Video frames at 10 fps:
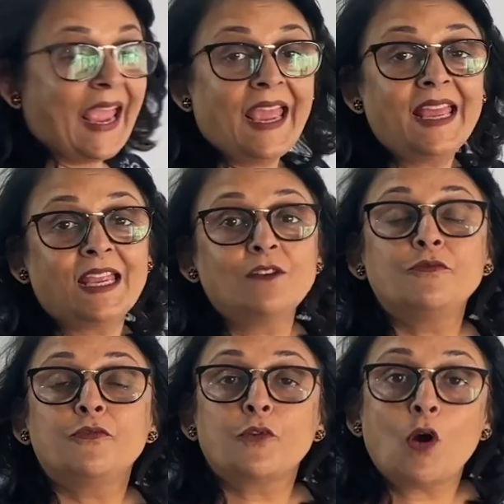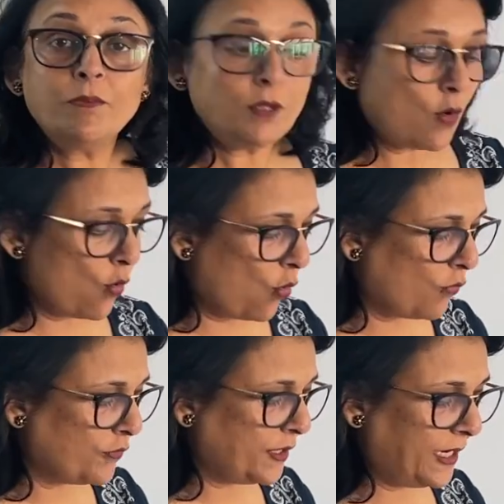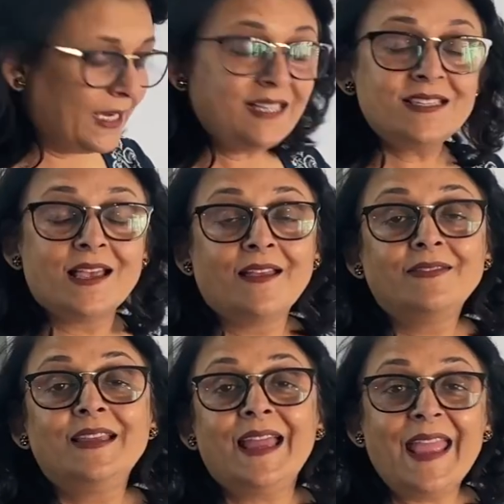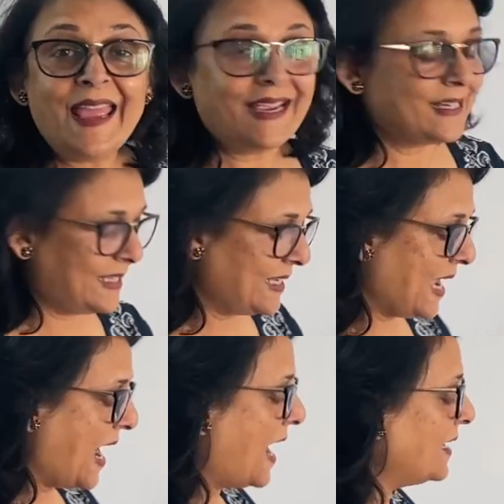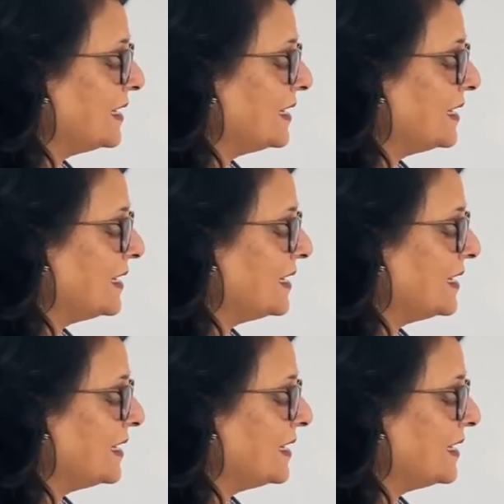and from the ovaries the eggs are